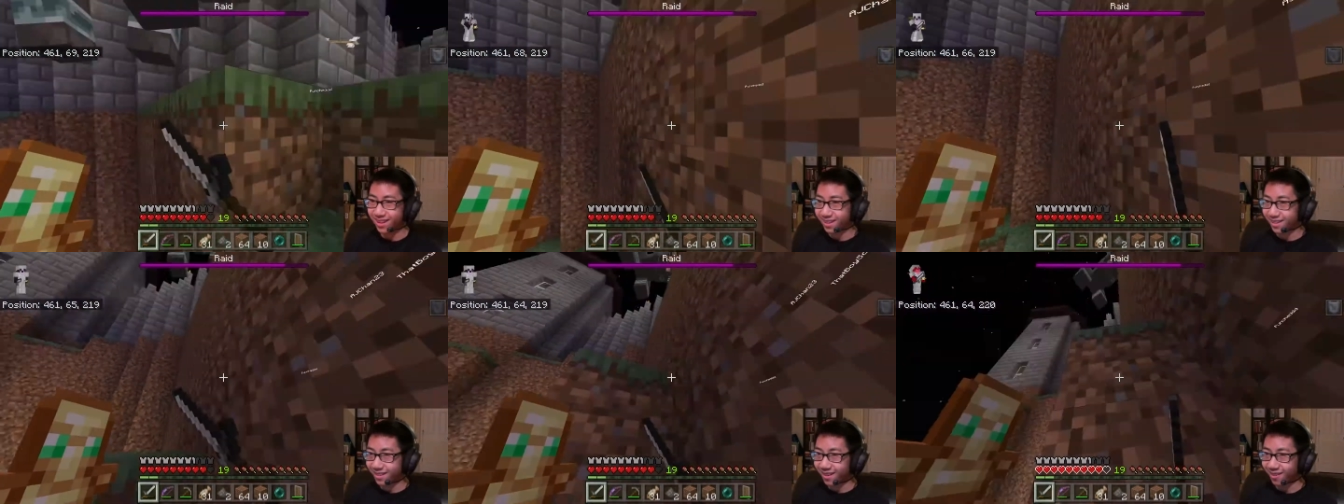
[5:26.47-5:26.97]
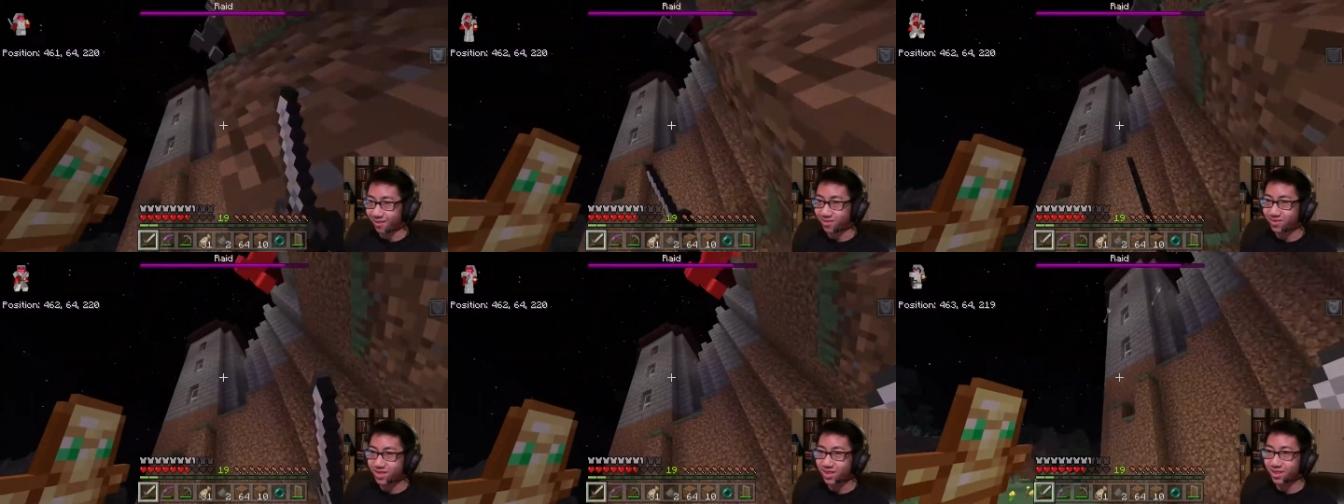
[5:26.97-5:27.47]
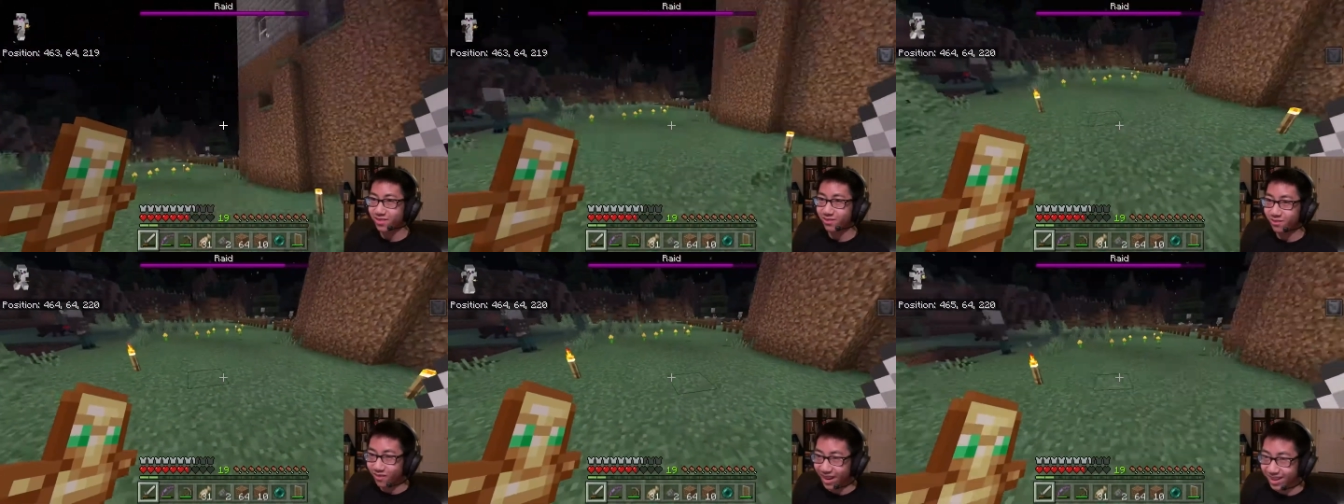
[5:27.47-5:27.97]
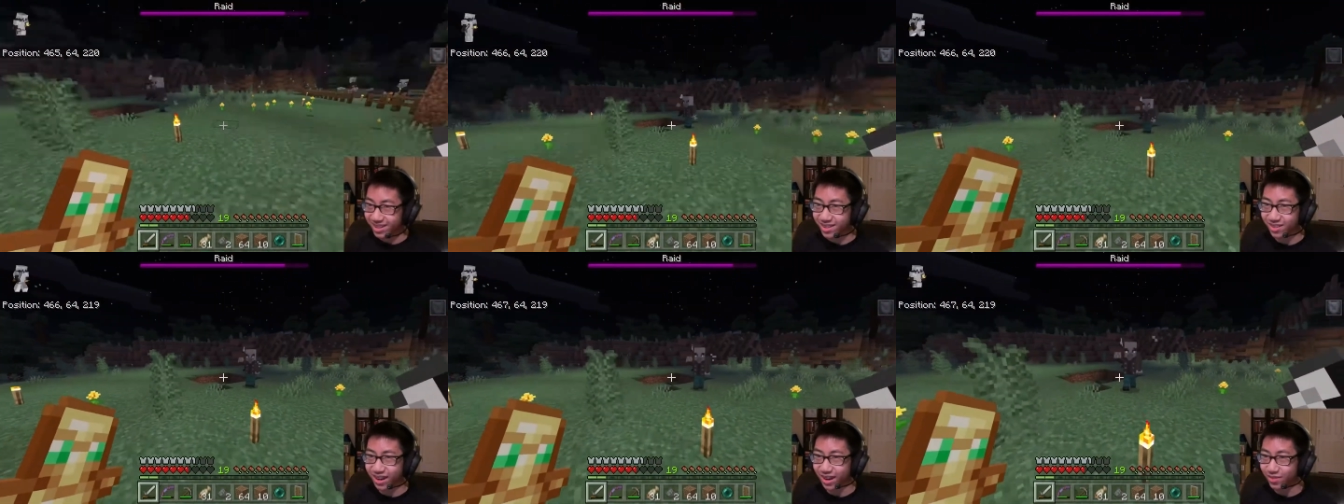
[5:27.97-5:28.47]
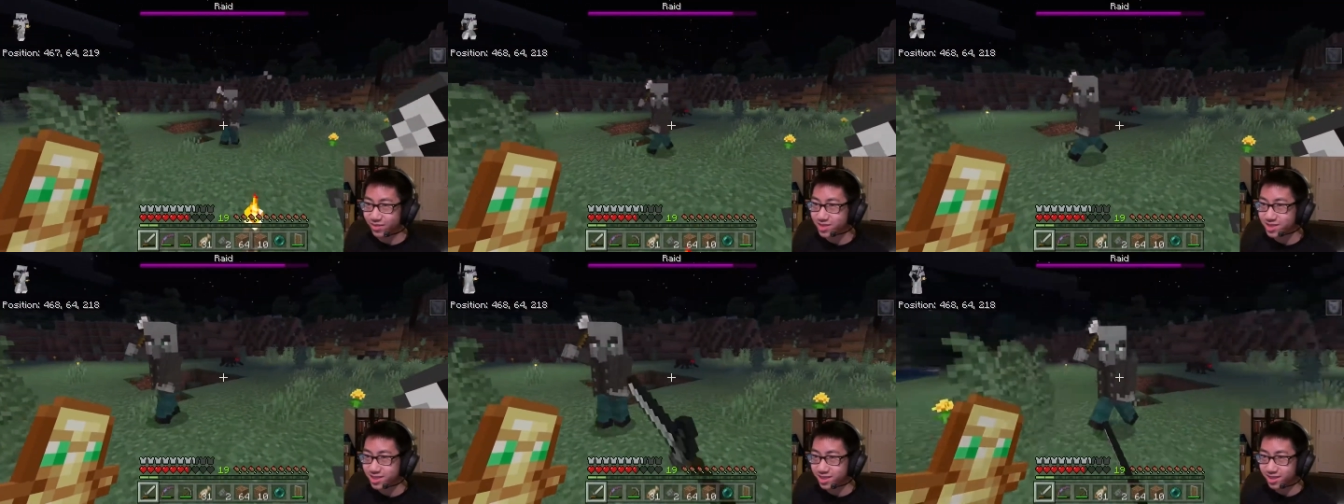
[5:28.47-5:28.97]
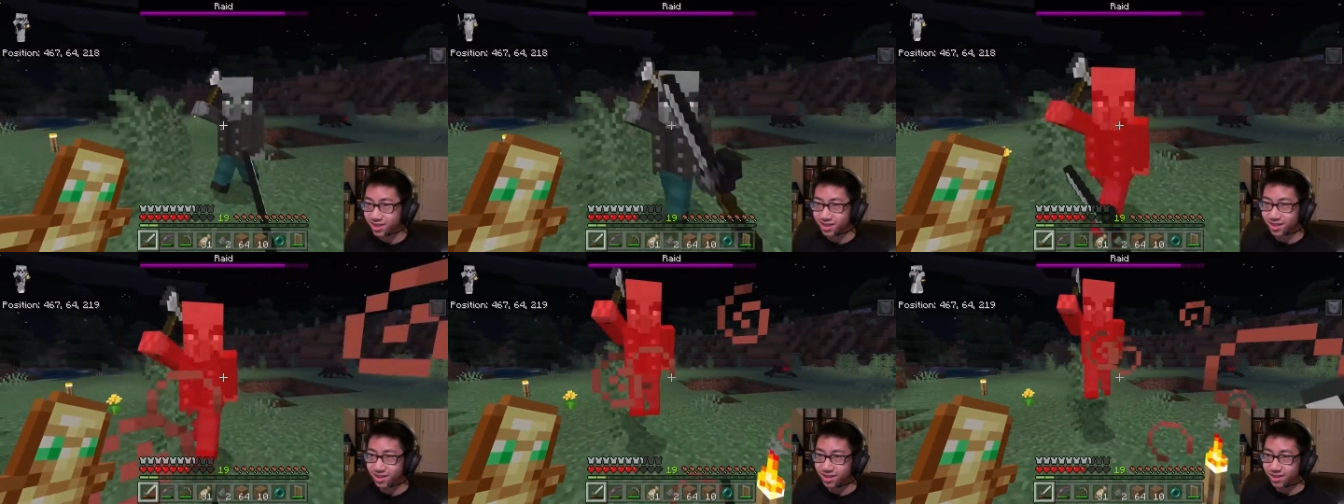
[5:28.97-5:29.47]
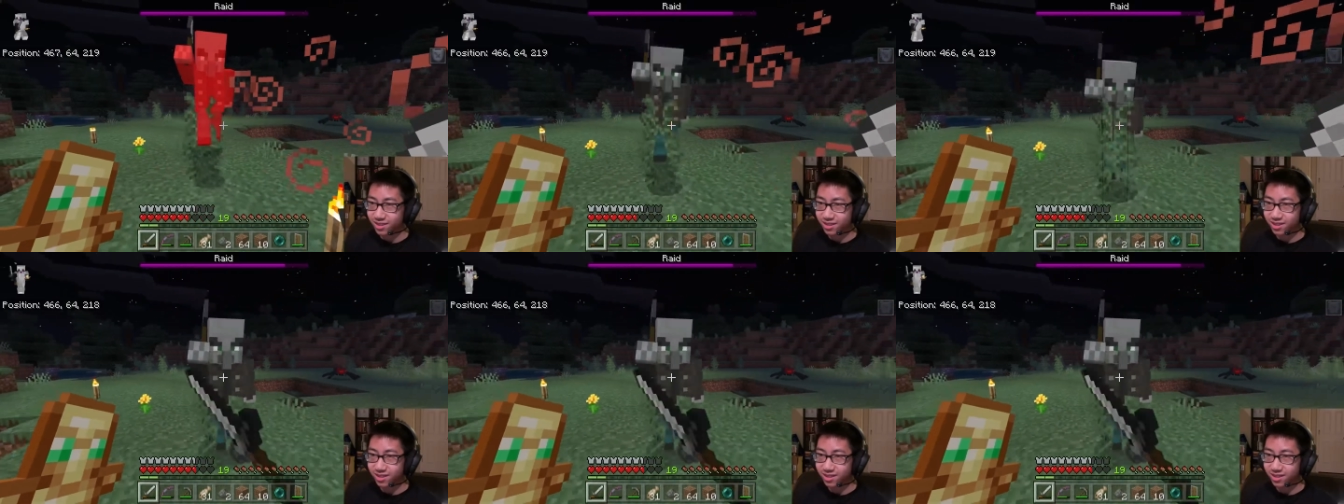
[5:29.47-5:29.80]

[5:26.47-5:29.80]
Oh, that's a rhino. Minecraft. Watch out. A